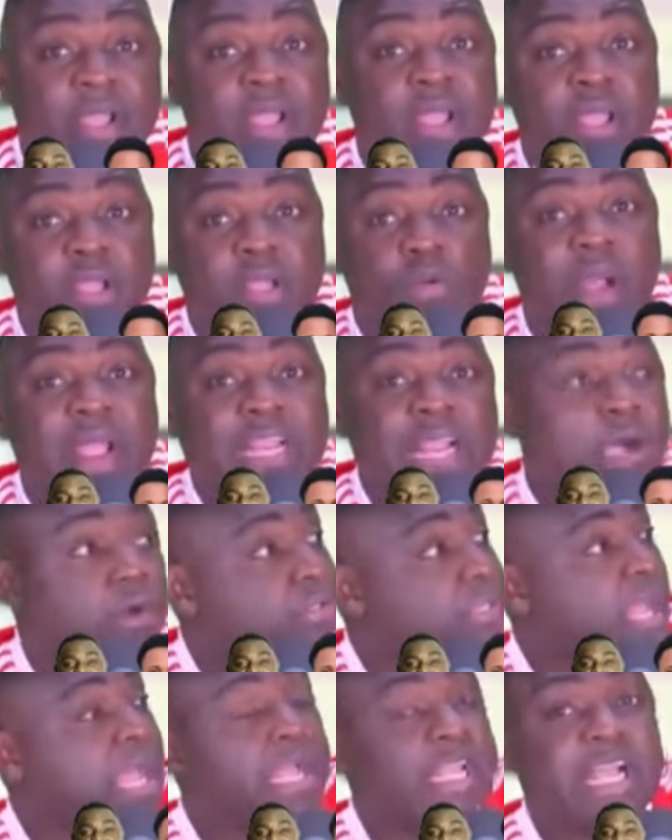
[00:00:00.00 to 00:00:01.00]
White
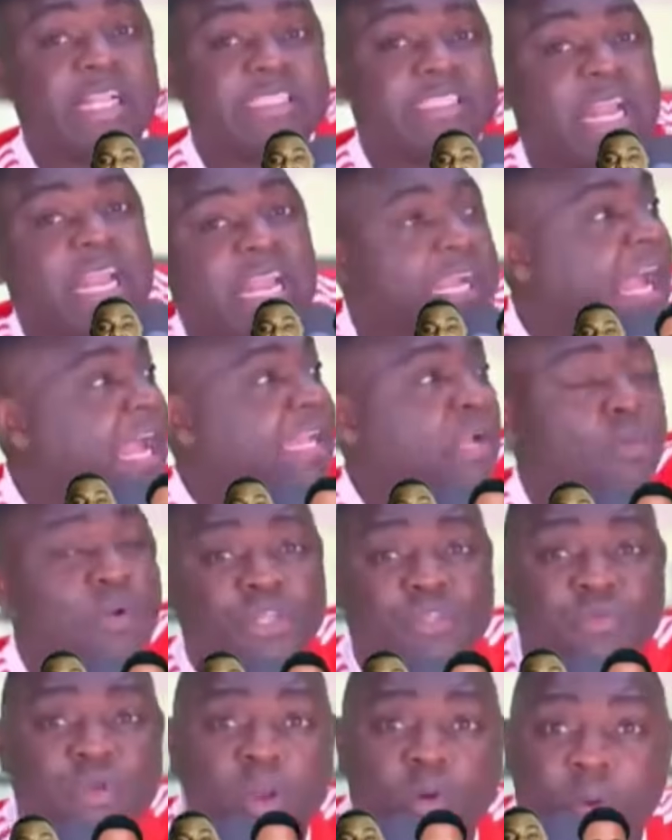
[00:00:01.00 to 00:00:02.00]
House. Yatiana Kanye
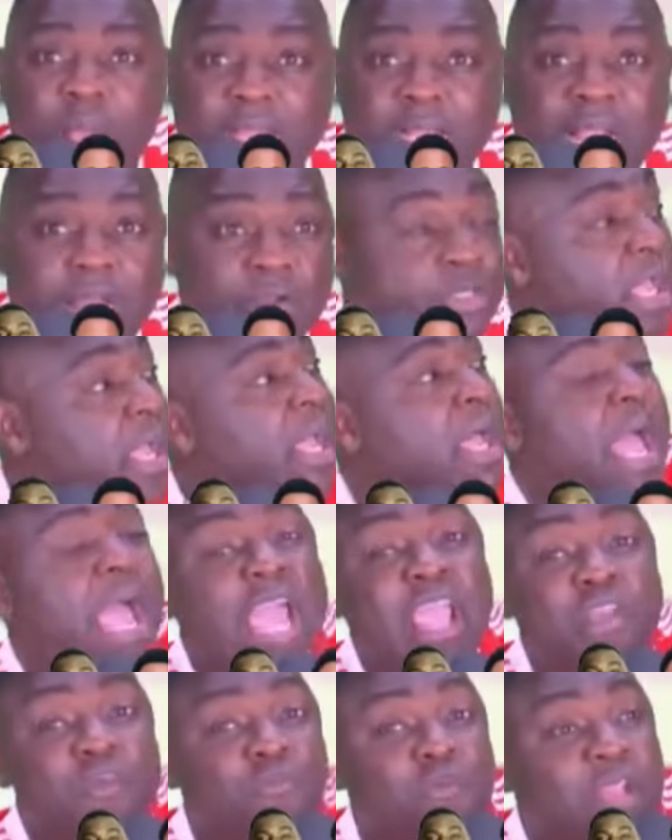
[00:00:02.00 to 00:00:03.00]
West White House.
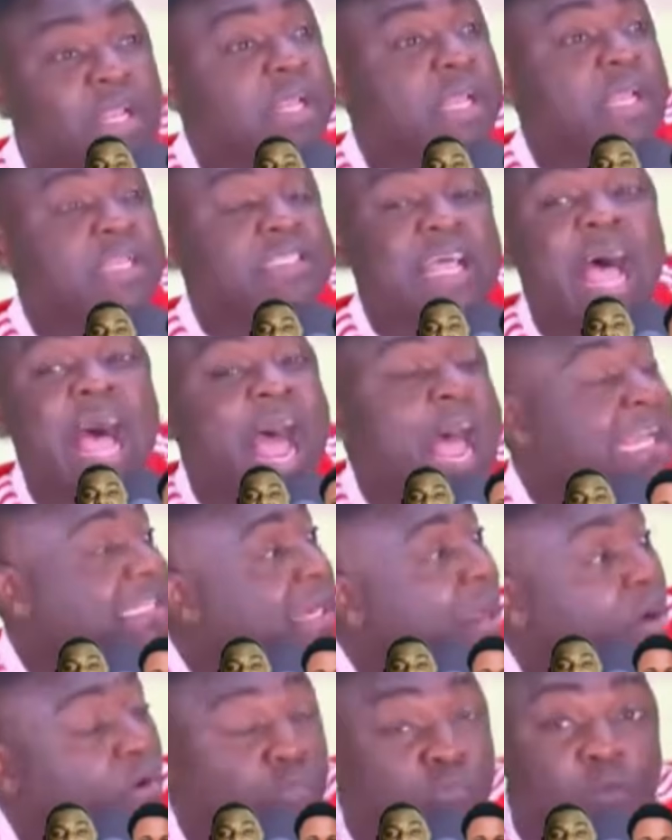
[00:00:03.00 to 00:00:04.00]
Even
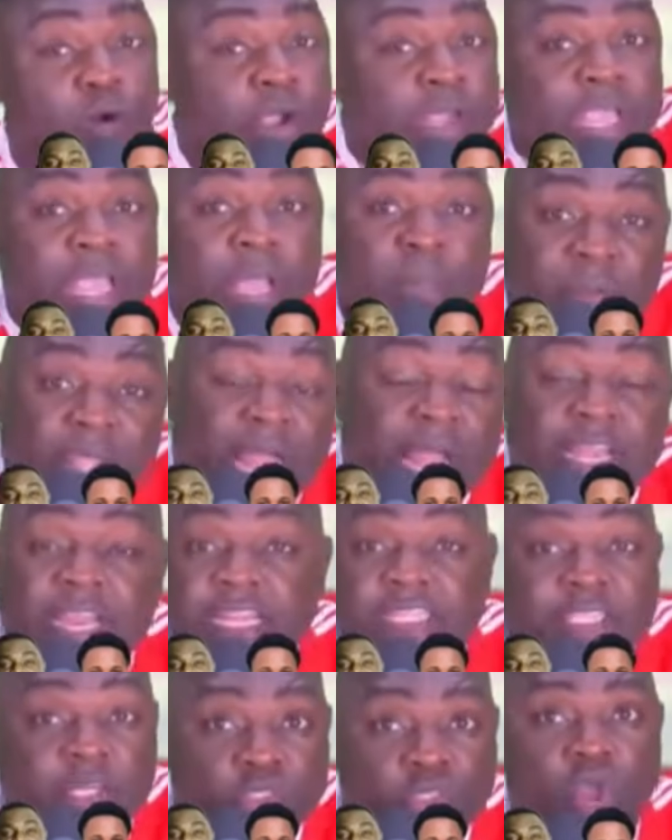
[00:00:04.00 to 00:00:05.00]
for Kim
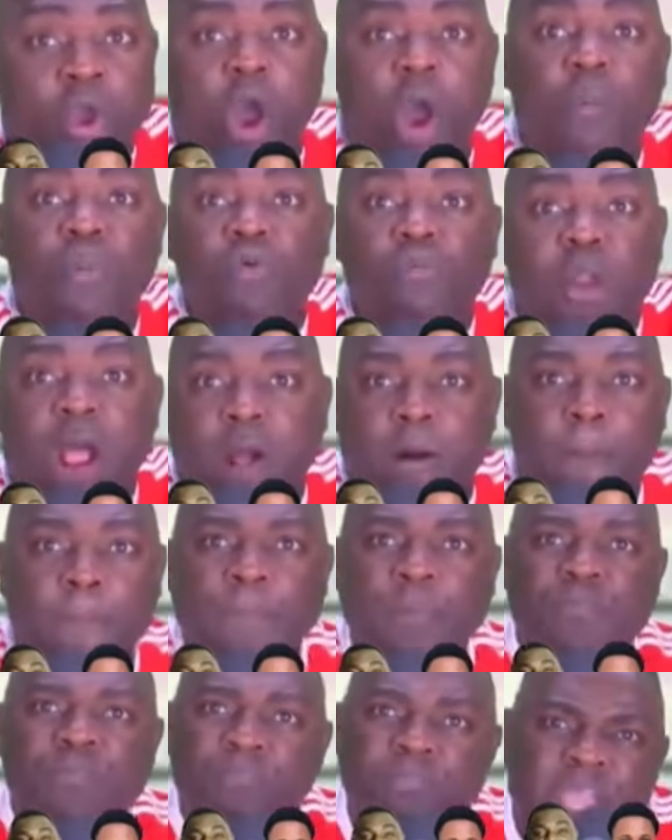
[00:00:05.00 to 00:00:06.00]
Kardashians, Omuraho,
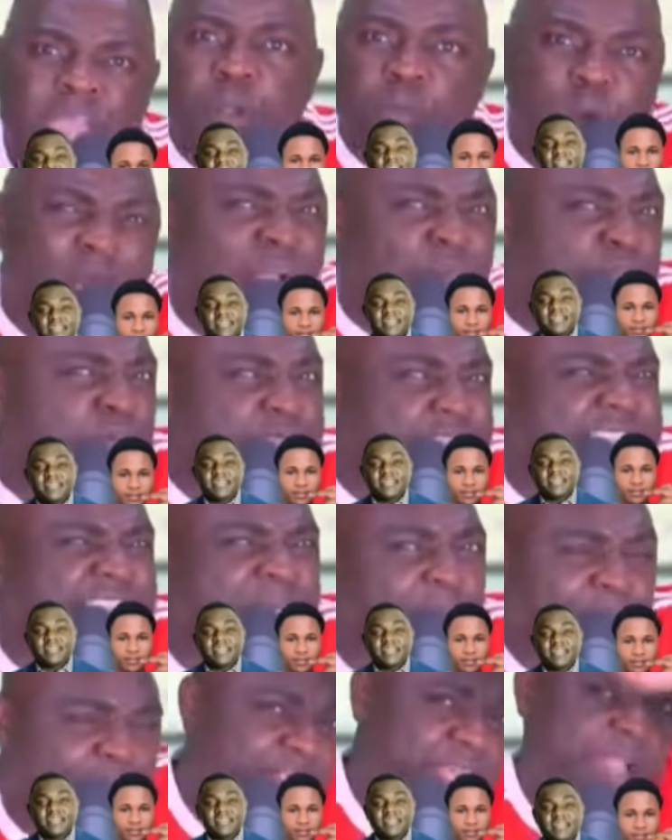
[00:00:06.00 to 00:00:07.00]
they went for
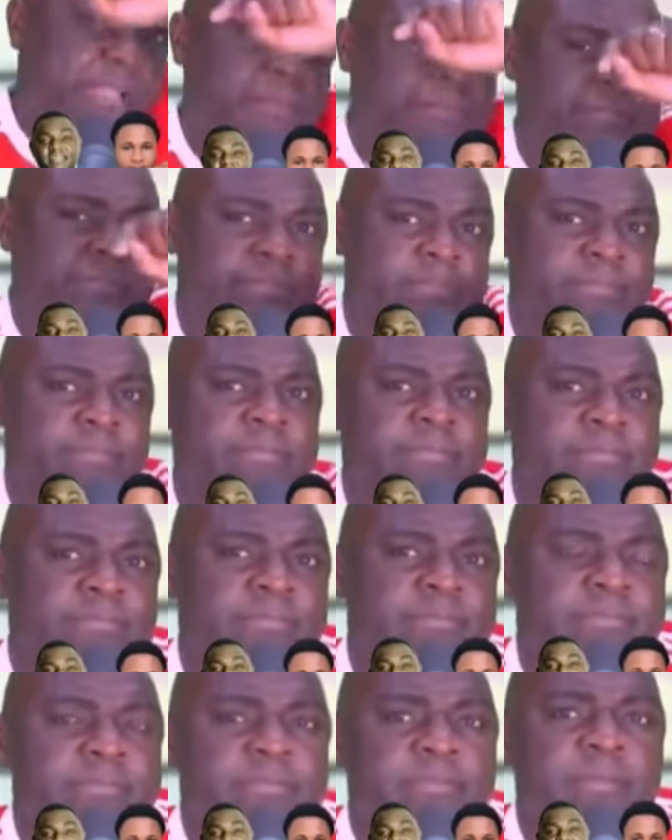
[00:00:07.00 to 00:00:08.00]
something.
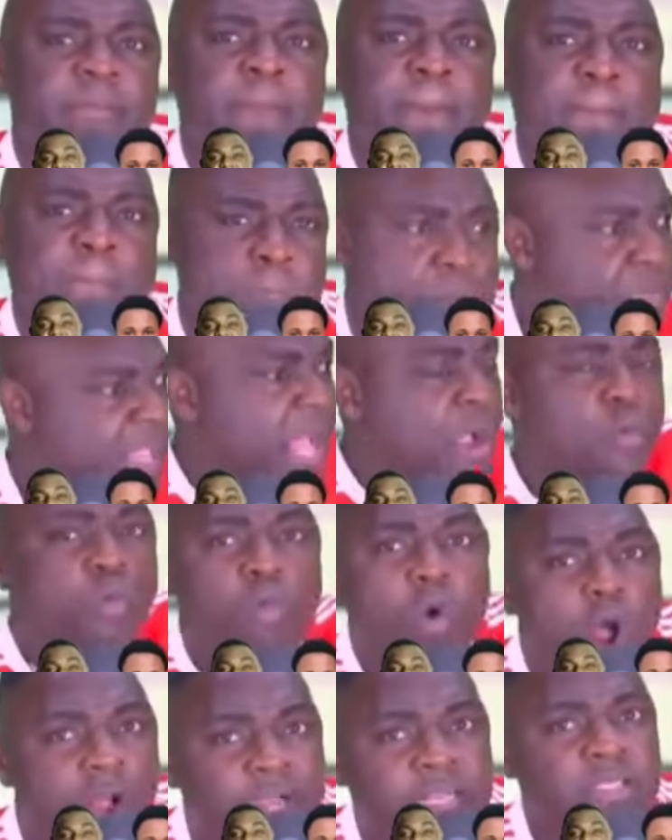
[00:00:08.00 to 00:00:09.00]
They
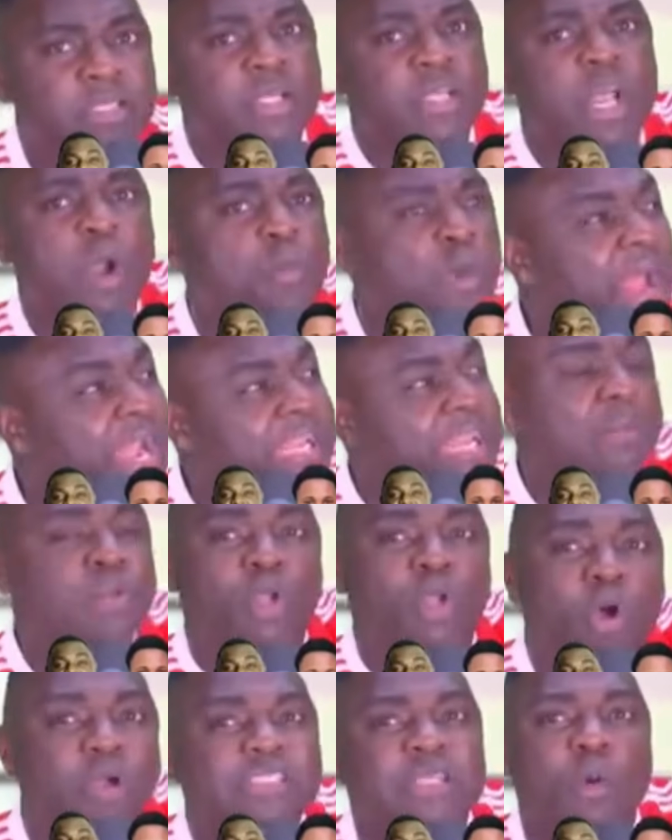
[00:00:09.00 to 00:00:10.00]
went there
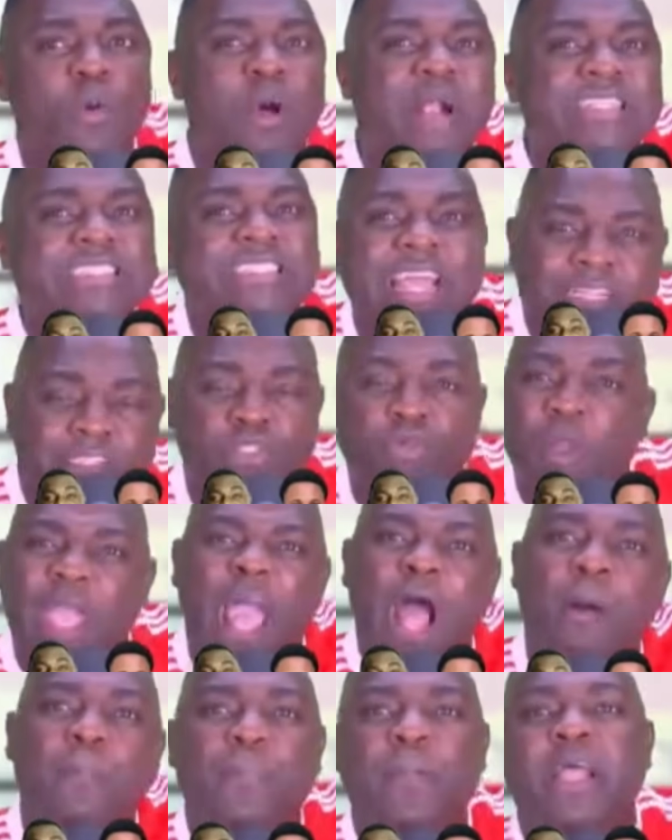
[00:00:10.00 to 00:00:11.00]
because they wanted to
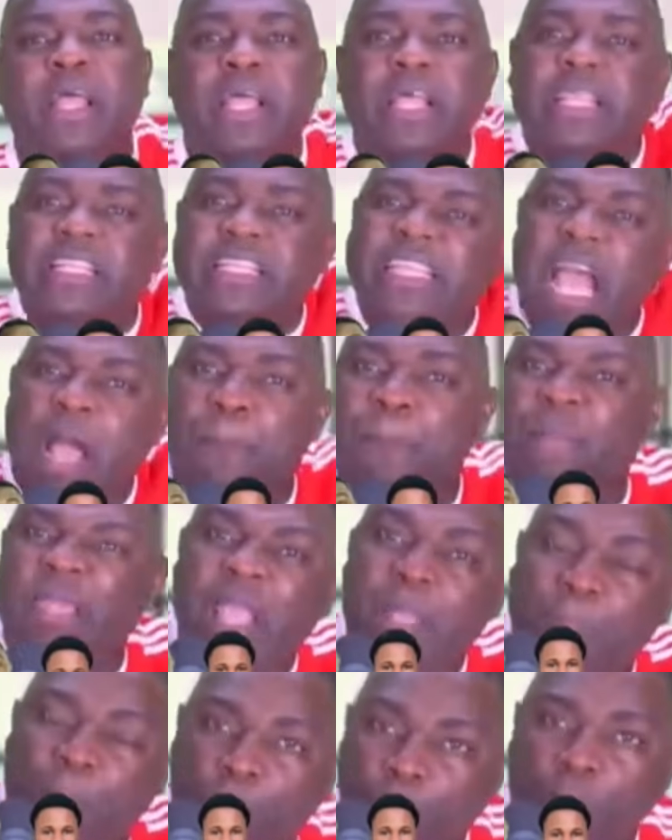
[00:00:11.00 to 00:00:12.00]
help their
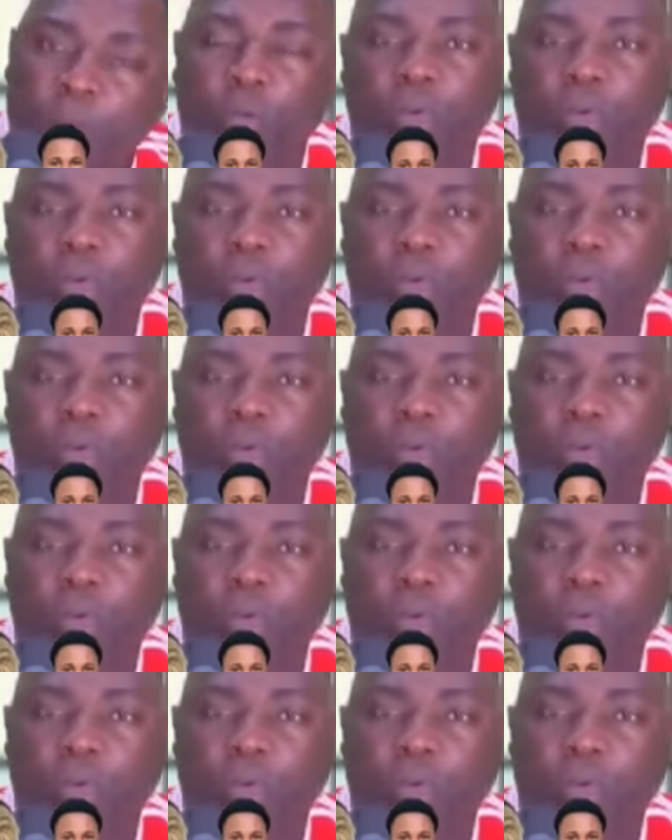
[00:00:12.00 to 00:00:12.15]
people.